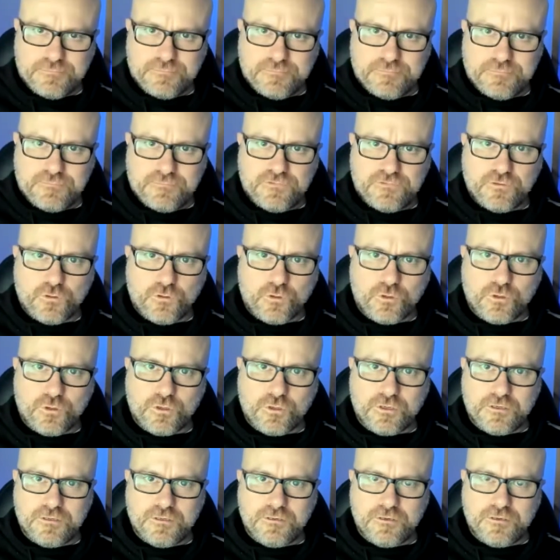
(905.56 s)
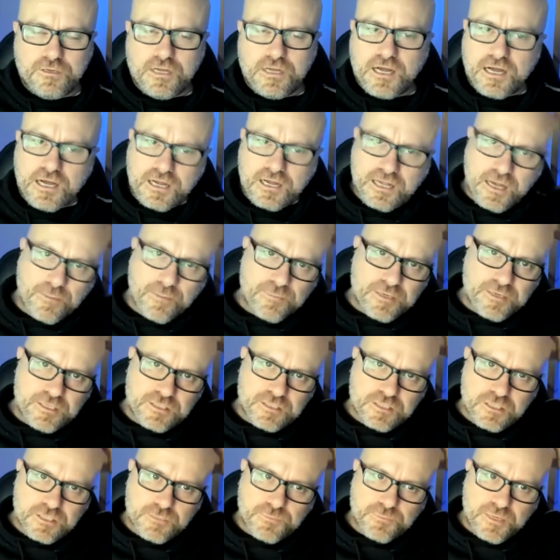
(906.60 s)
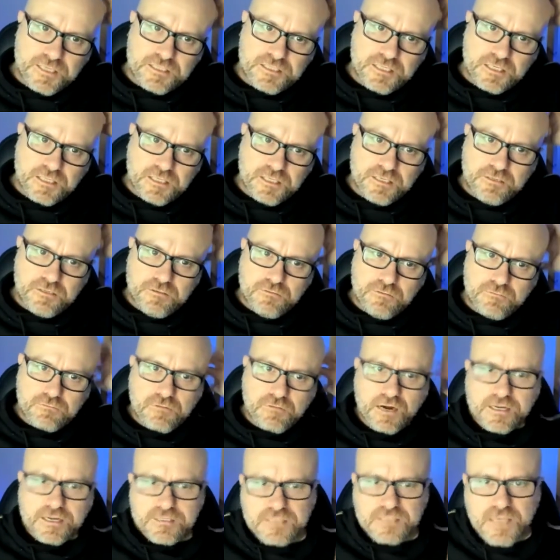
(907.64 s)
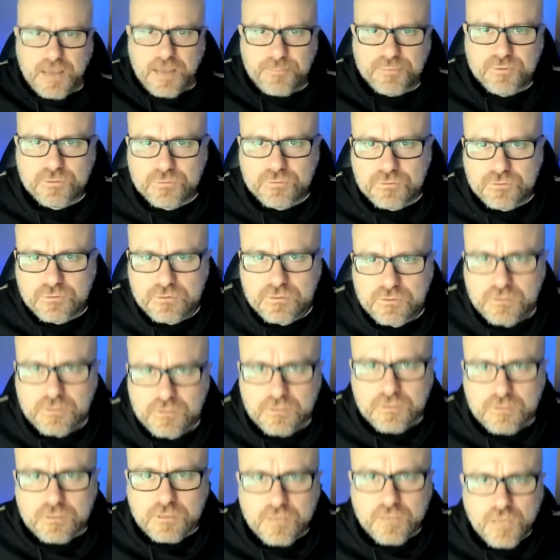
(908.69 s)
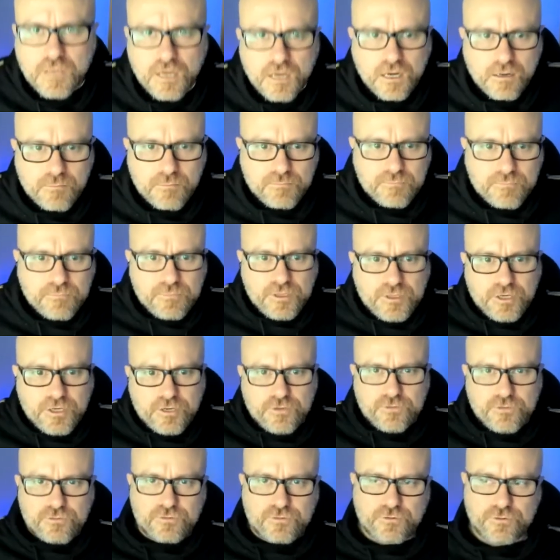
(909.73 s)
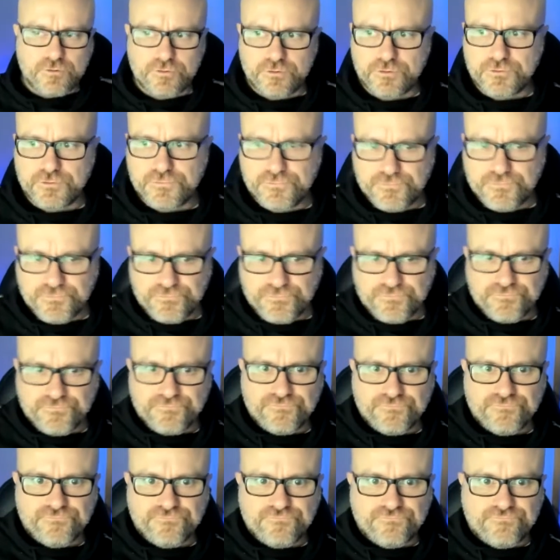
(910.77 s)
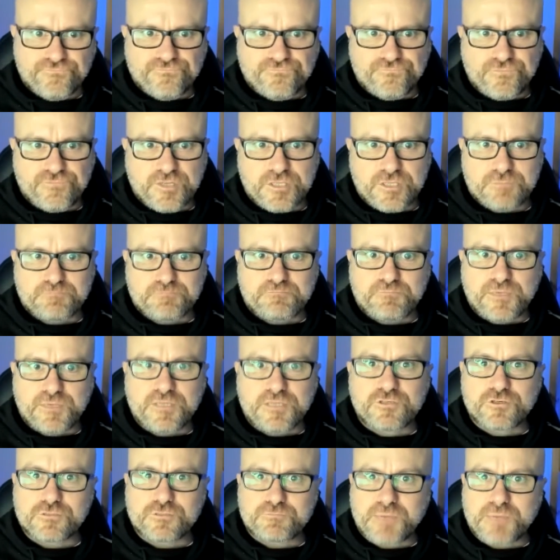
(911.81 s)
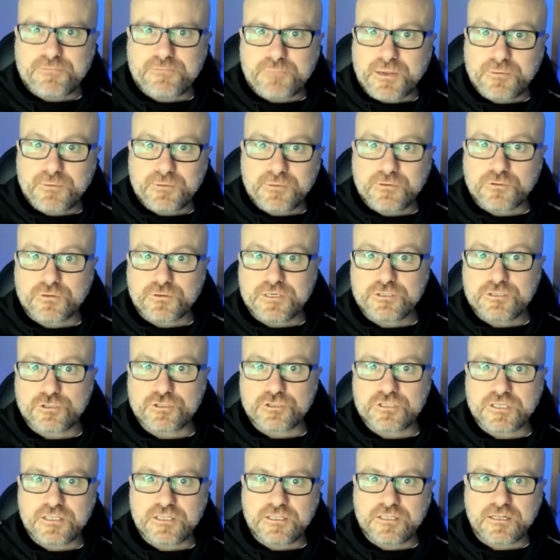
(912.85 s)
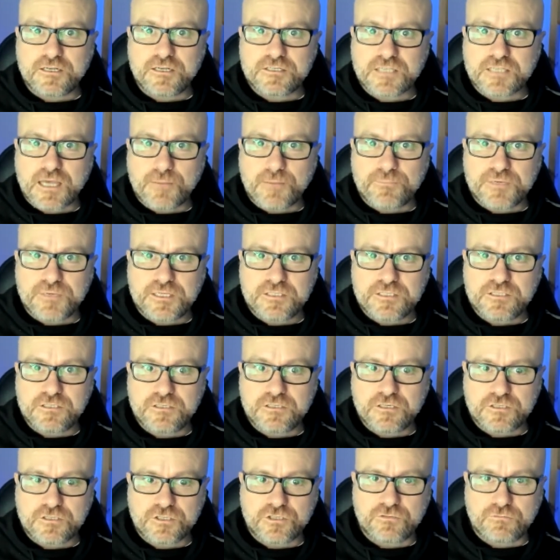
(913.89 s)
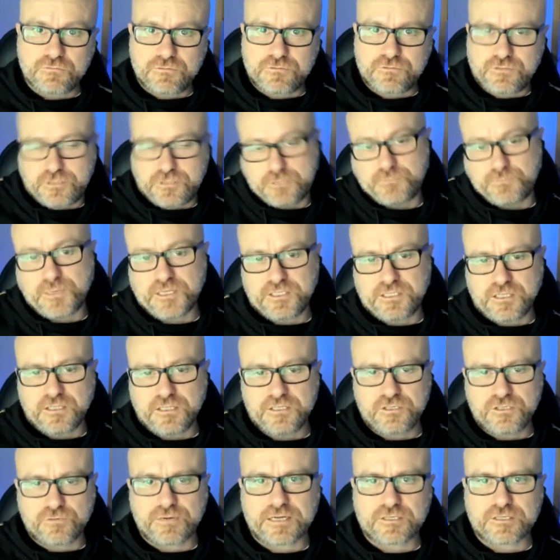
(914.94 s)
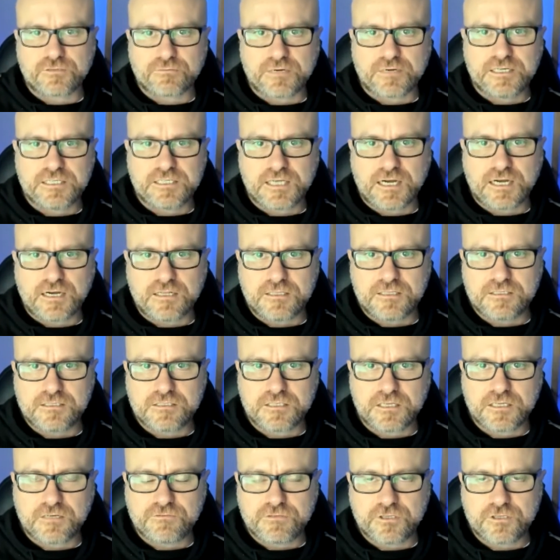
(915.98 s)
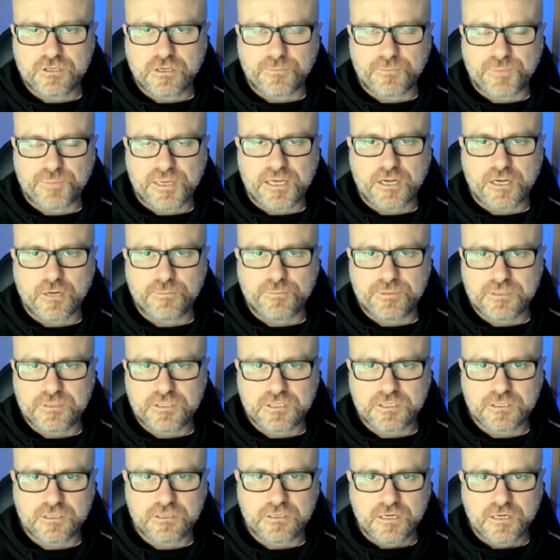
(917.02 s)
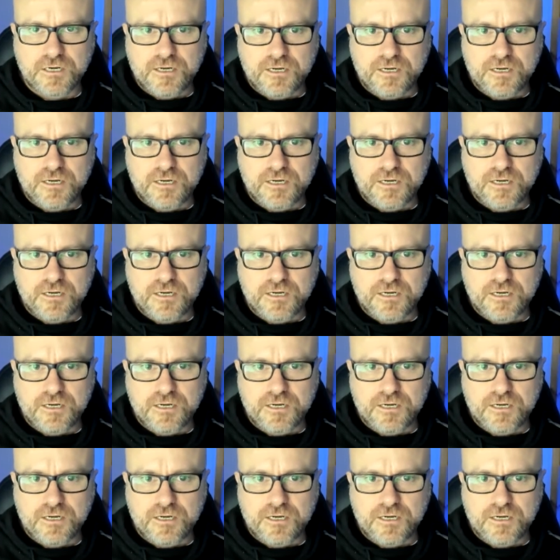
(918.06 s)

for companies to basically raise capital, through just people who are interested in those companies, and it's basically direct to retail instead of being open to